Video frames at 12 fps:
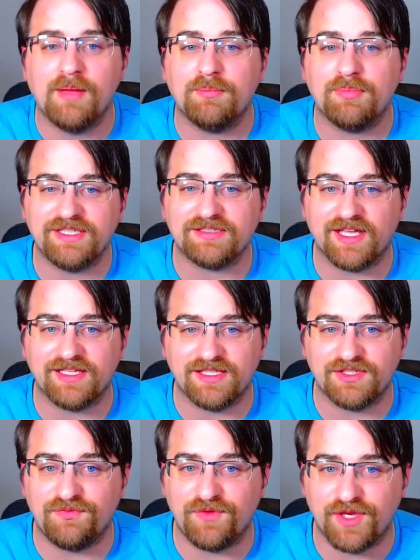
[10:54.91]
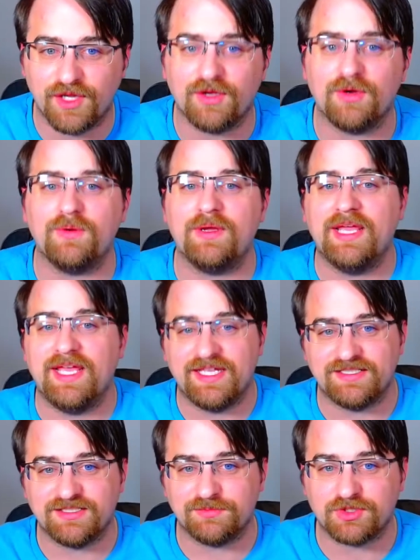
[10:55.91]
Please like this video,
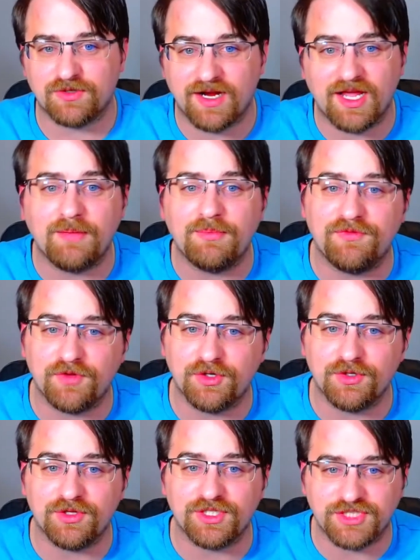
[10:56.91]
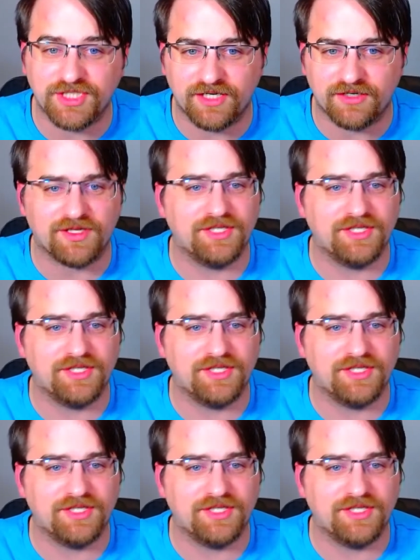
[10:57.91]
hit subscribe if you're new to the channel.